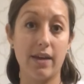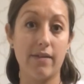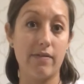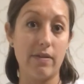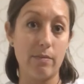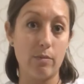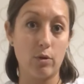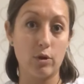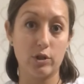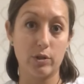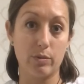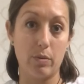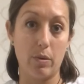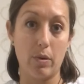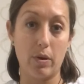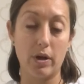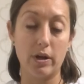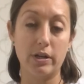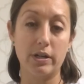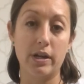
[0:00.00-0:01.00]
give them more
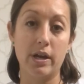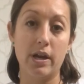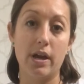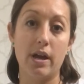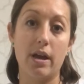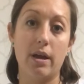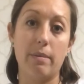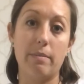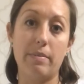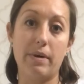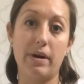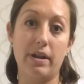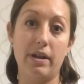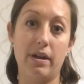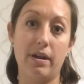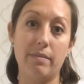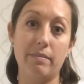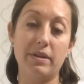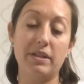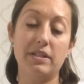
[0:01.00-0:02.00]
support. But
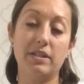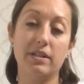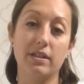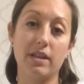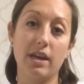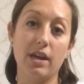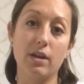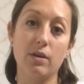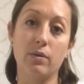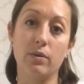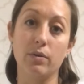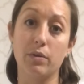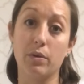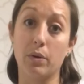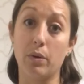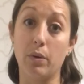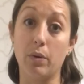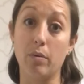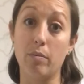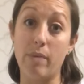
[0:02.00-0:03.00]
until they can hold their
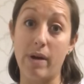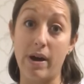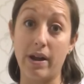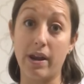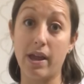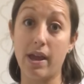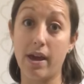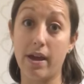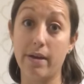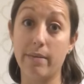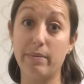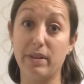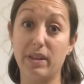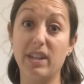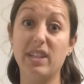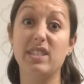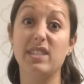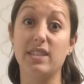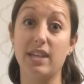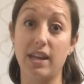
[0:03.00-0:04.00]
whole body up
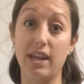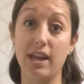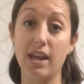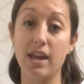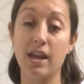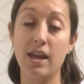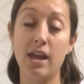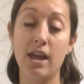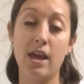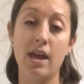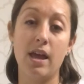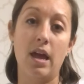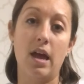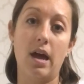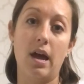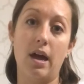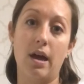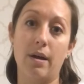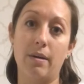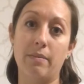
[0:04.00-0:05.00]
sitting,
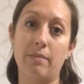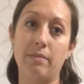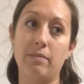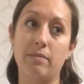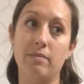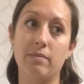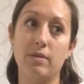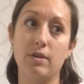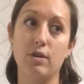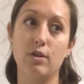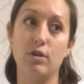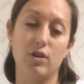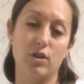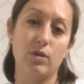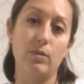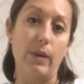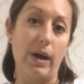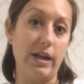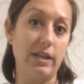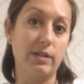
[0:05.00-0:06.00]
you
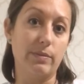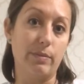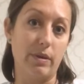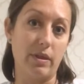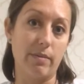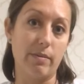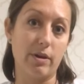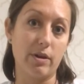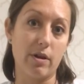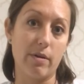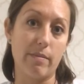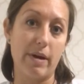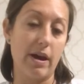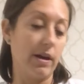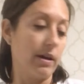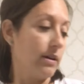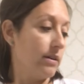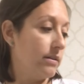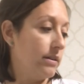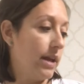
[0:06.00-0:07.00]
should wait to put them on your
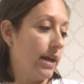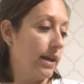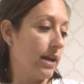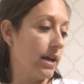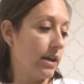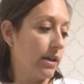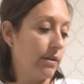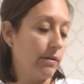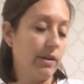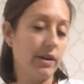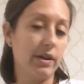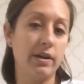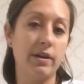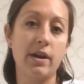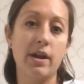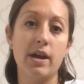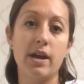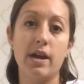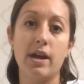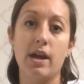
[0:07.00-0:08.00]
back, neck included.
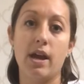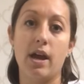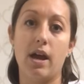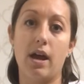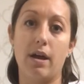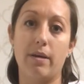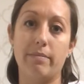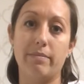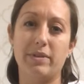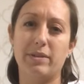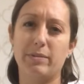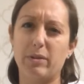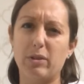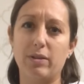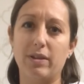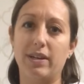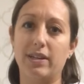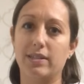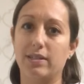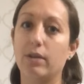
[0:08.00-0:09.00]

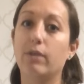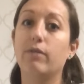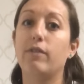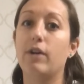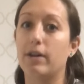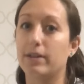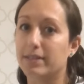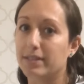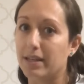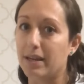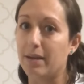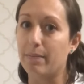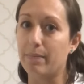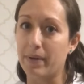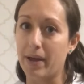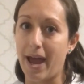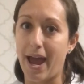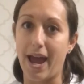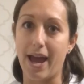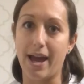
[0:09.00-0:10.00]
Especially because they'll fall asleep
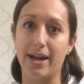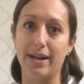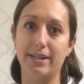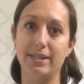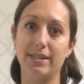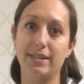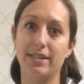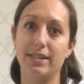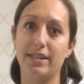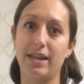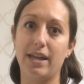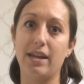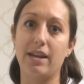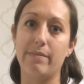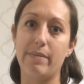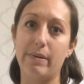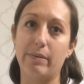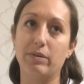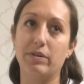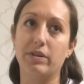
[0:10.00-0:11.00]
and they need
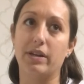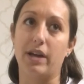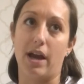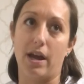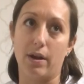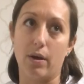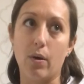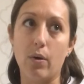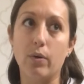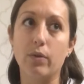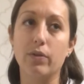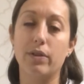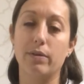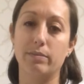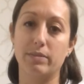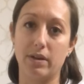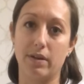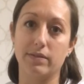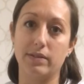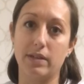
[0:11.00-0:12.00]
to be able to kind of hold
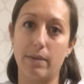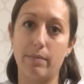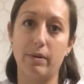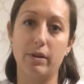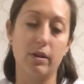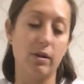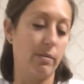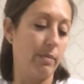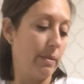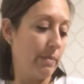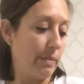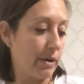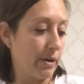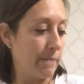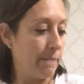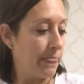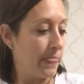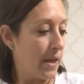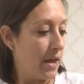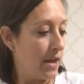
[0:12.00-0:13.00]
themselves up a little bit
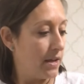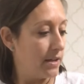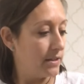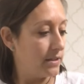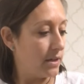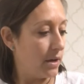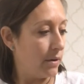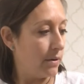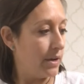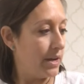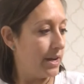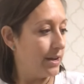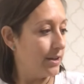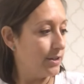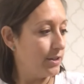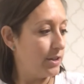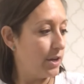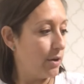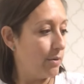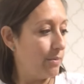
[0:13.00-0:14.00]
better. So
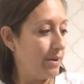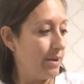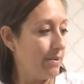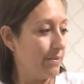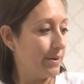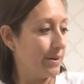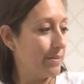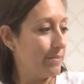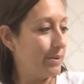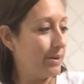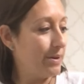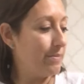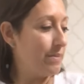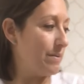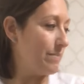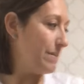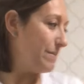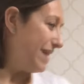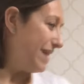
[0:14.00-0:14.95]
here's Toby. We're going to put him on my